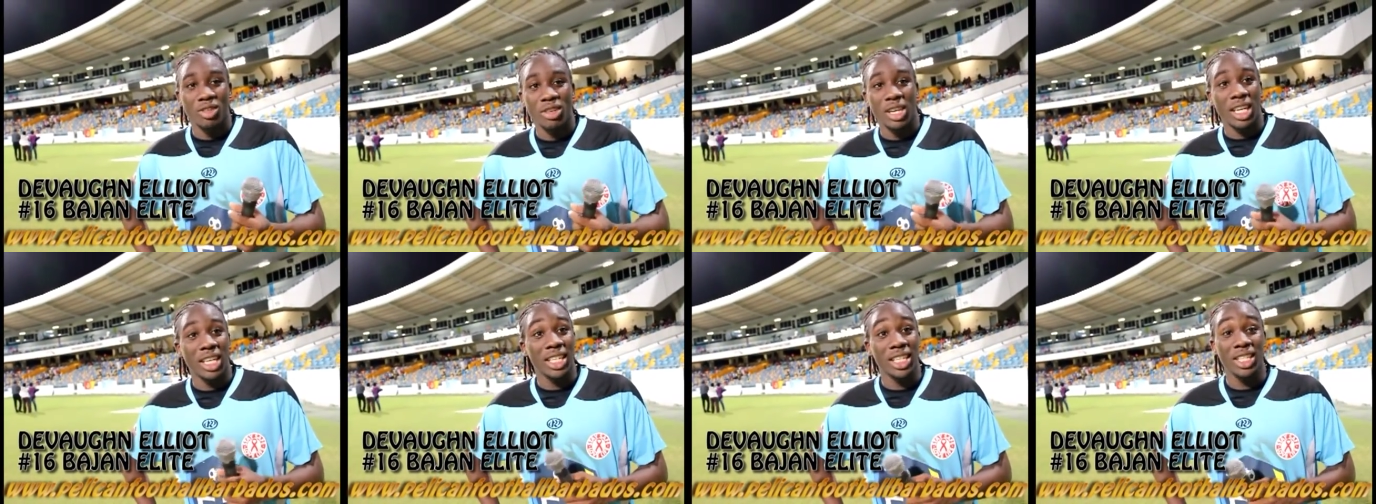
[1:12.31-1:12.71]

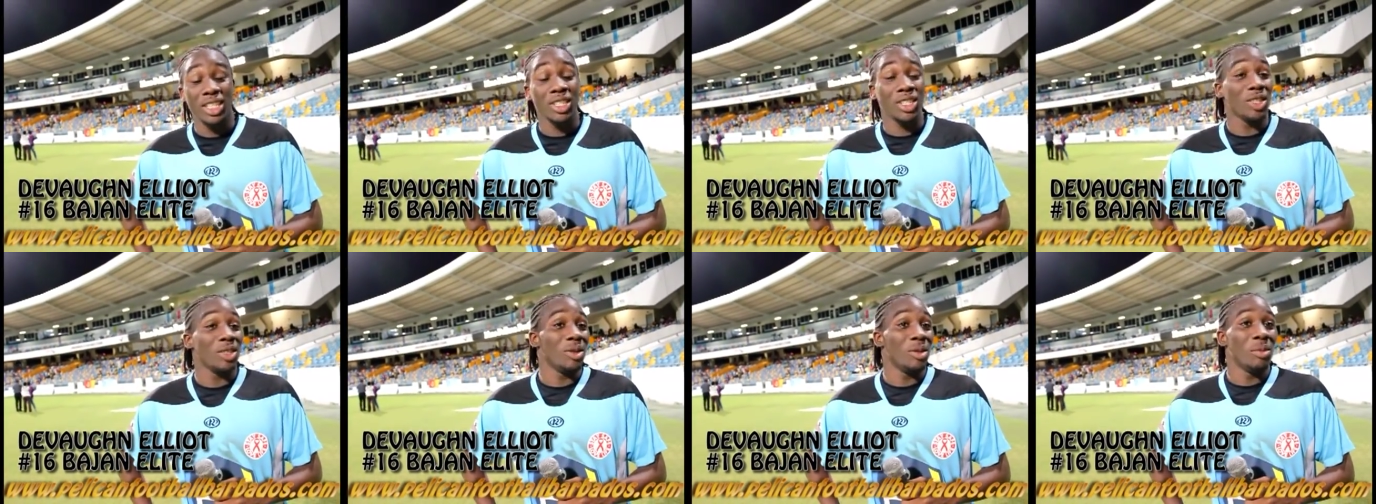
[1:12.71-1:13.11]

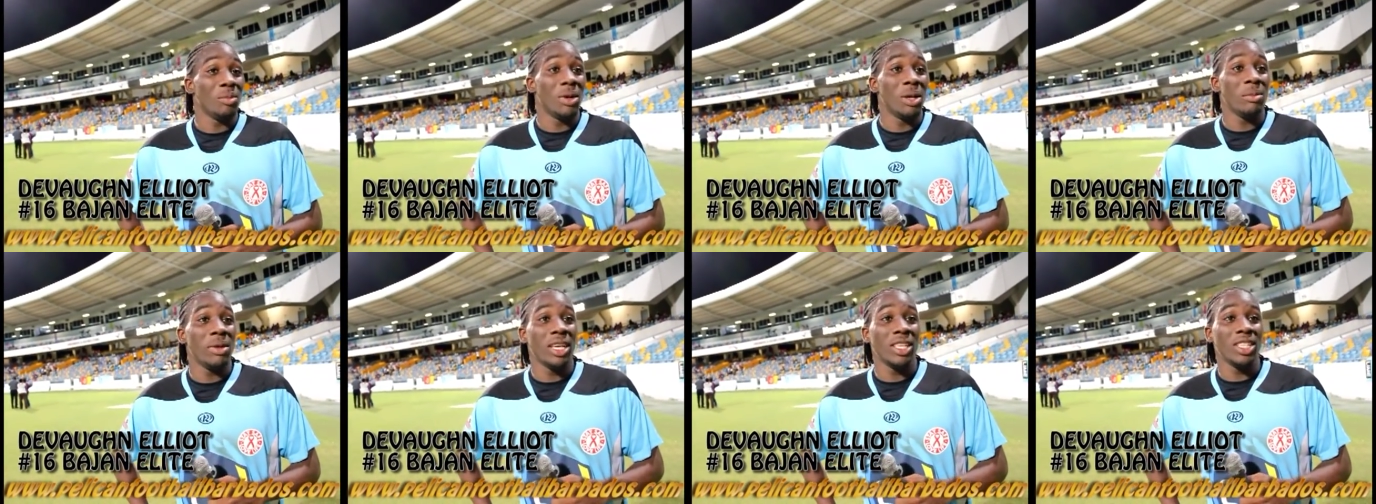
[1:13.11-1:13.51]

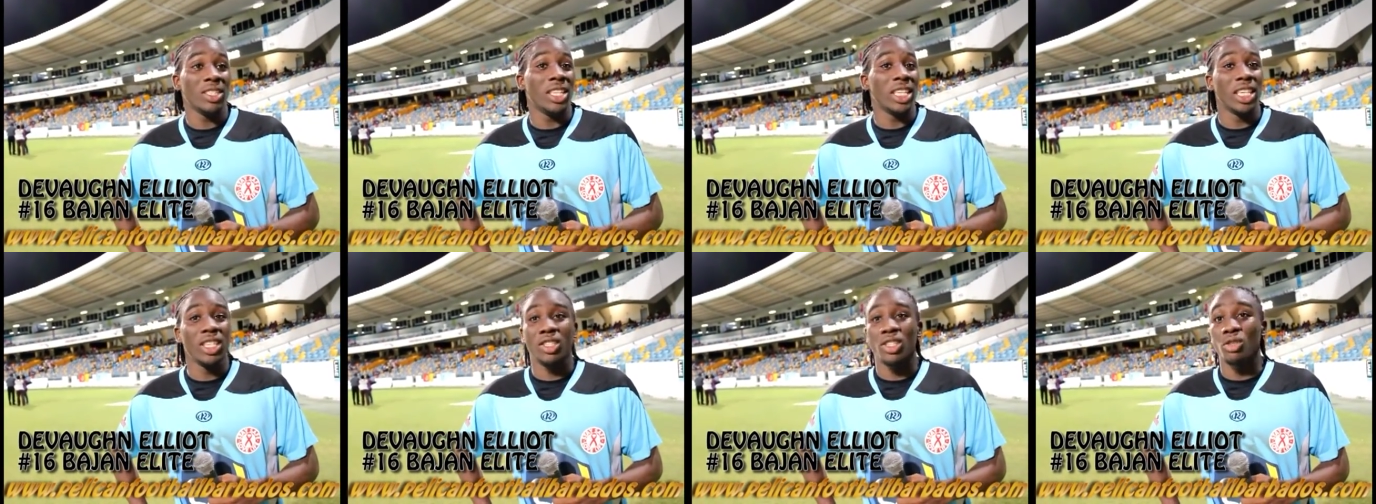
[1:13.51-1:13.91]
Really, my major
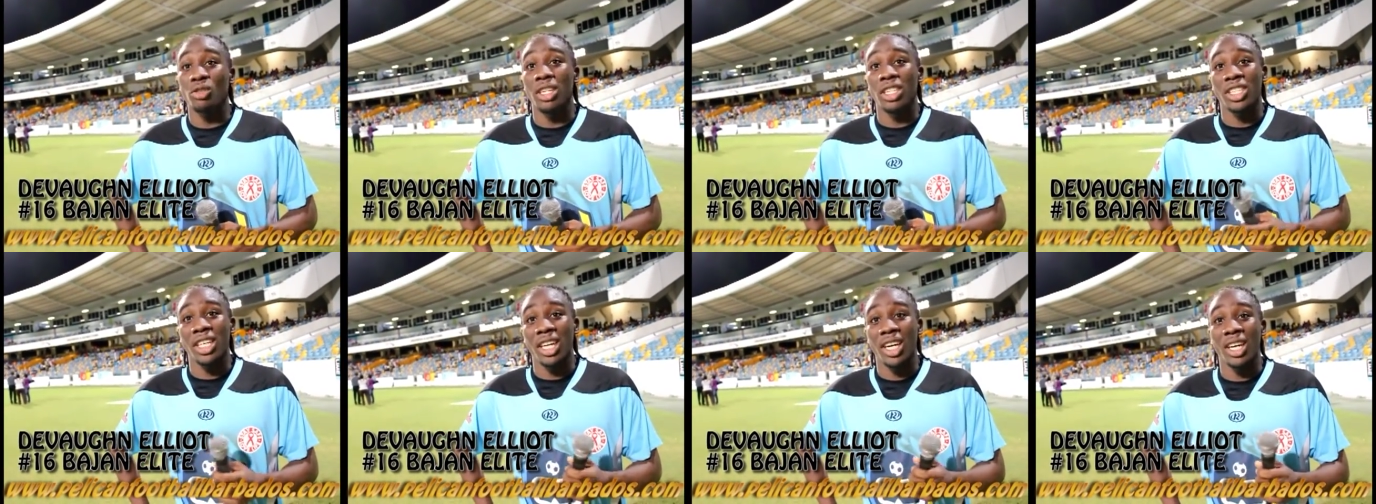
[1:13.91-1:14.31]
thing is to
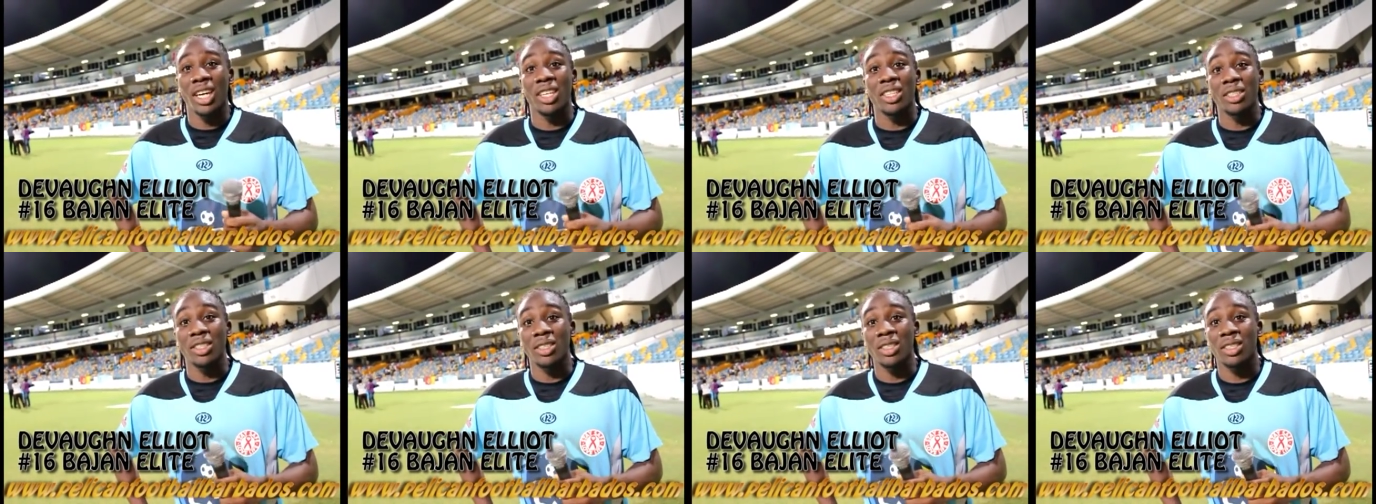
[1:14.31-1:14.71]
reach
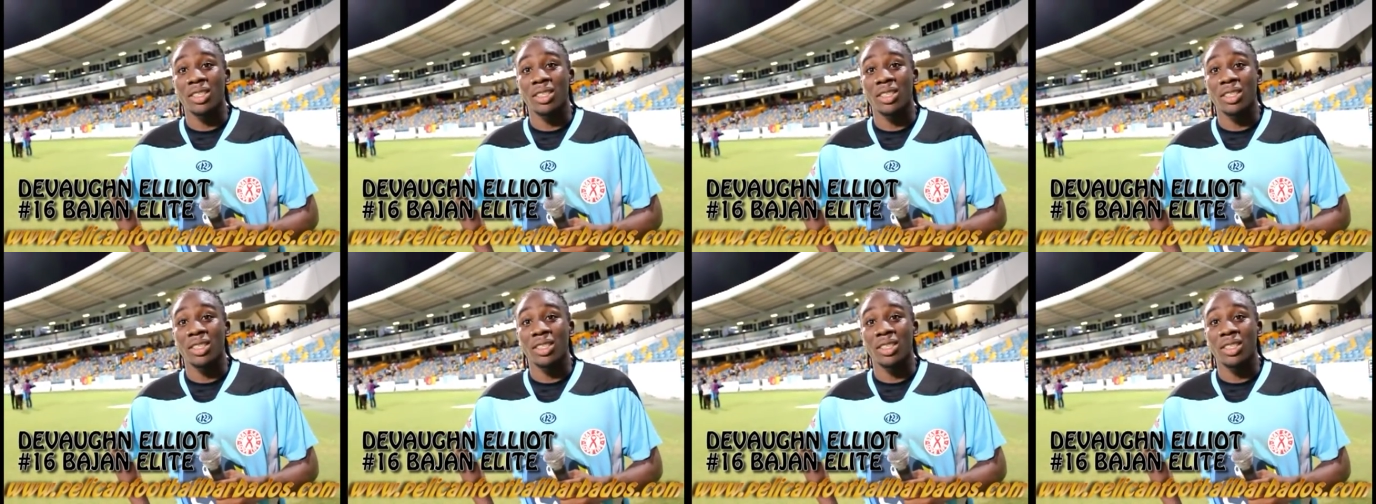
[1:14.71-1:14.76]
England.